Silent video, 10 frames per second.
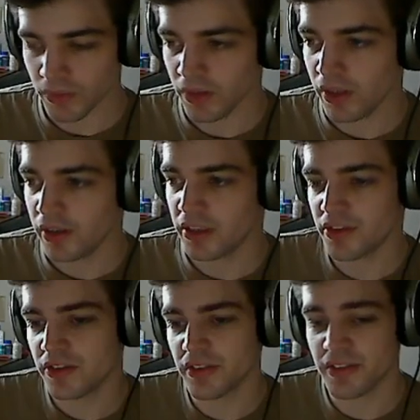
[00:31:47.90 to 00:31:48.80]
this
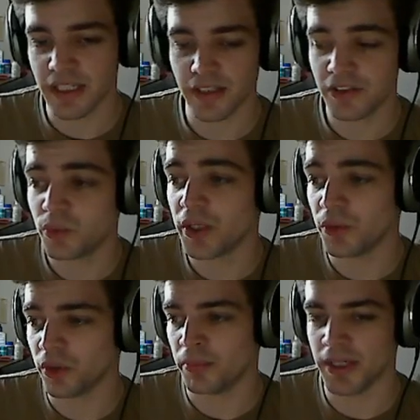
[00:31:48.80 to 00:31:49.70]
is the state, this is where you
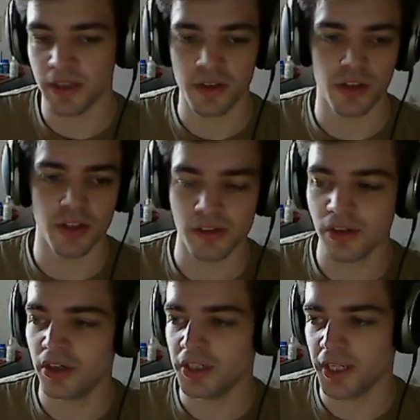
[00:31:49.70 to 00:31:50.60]
want to be the
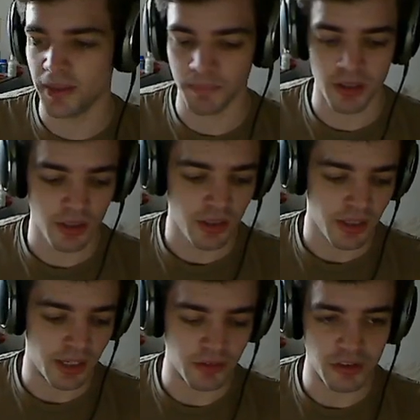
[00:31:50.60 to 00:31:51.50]
entire game.
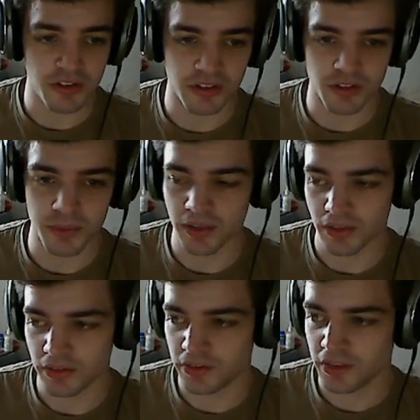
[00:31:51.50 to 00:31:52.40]
And the reason is
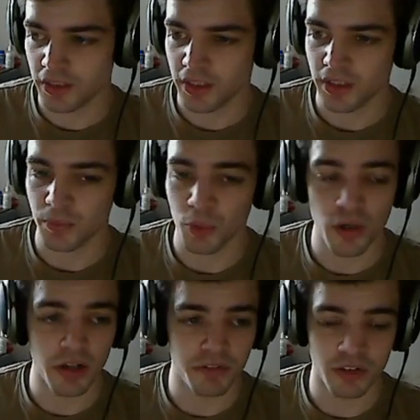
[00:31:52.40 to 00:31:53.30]
because the more
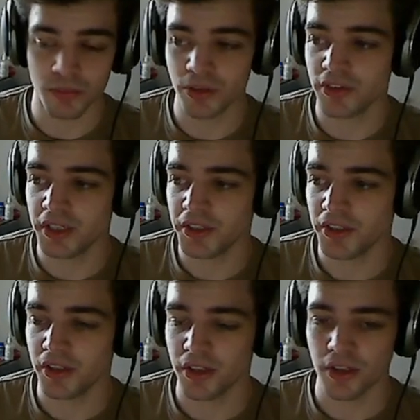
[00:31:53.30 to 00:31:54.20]
health and armor you
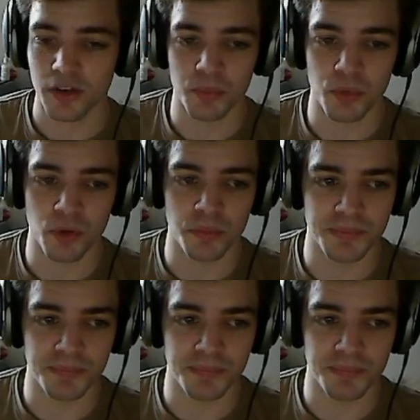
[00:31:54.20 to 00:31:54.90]
take, the more